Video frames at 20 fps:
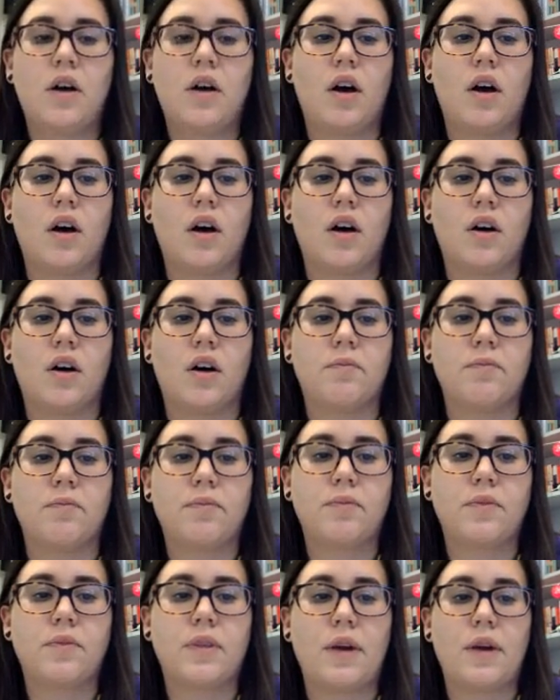
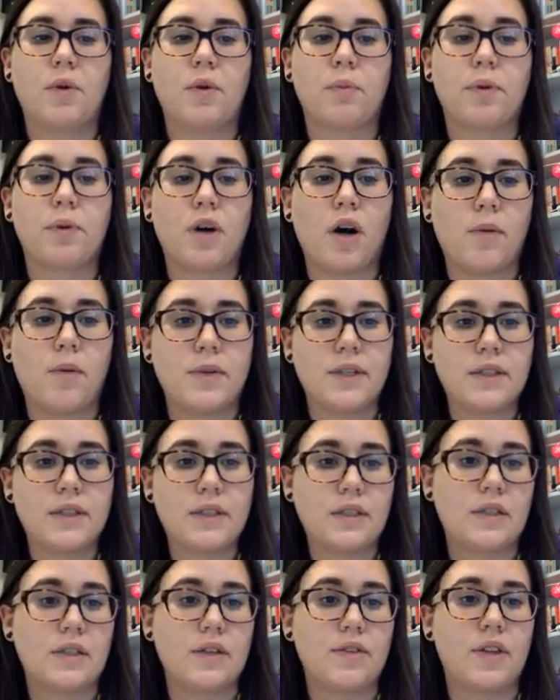They were promised